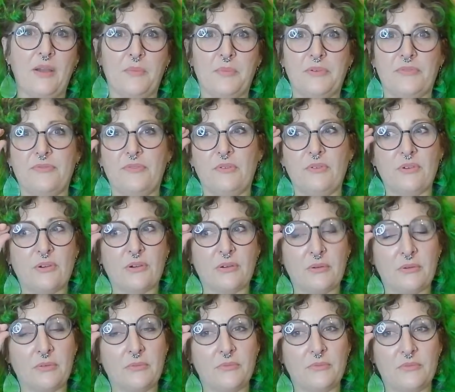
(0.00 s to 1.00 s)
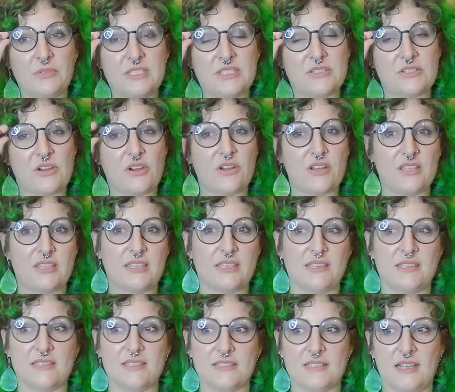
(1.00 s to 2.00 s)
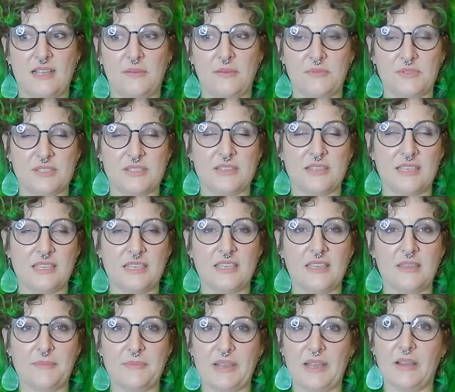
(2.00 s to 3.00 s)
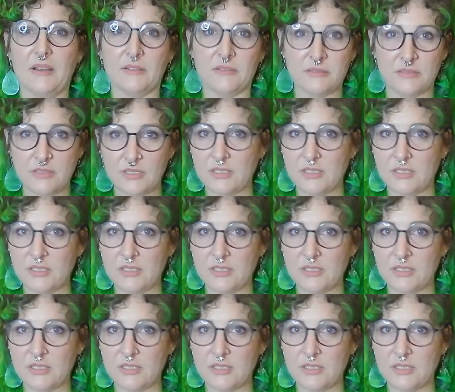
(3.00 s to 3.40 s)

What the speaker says: before we started this, I was thinking about